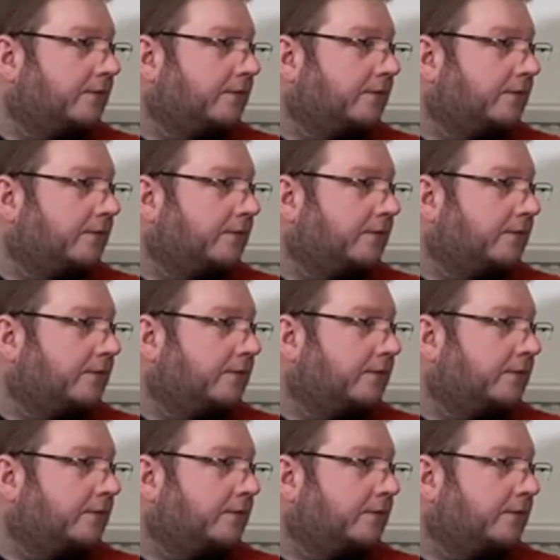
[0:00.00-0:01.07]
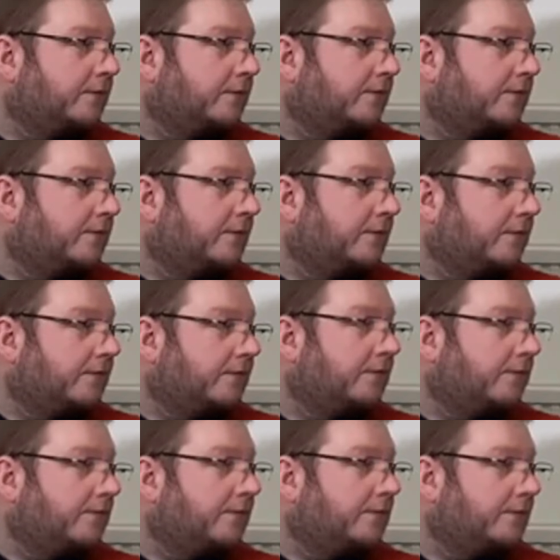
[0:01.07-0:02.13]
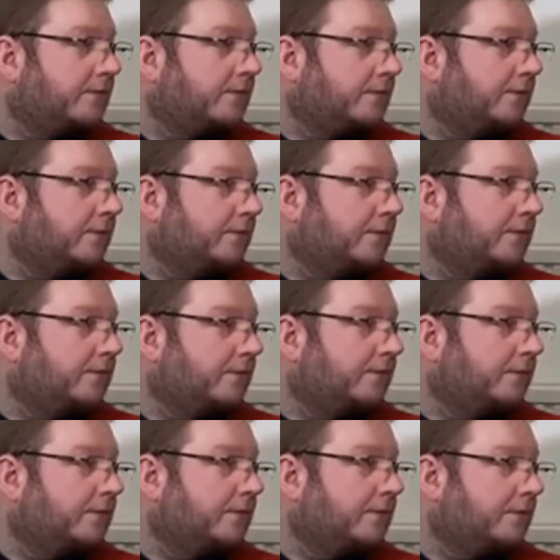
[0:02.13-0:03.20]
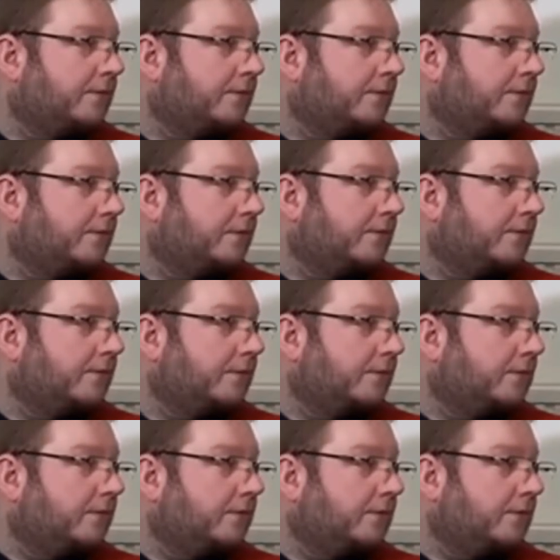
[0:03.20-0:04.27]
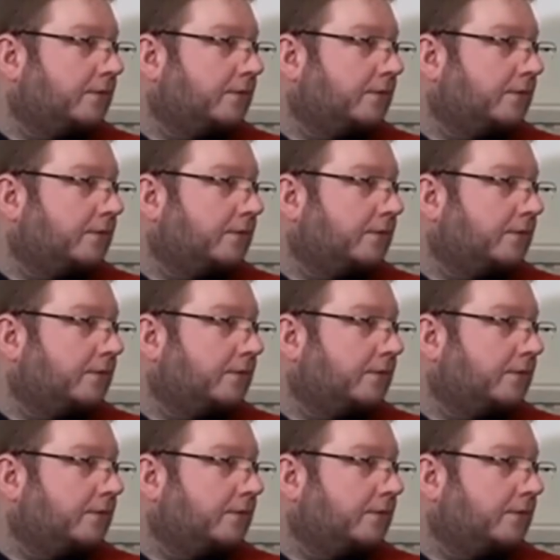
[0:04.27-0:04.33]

No words are spoken by the person on screen.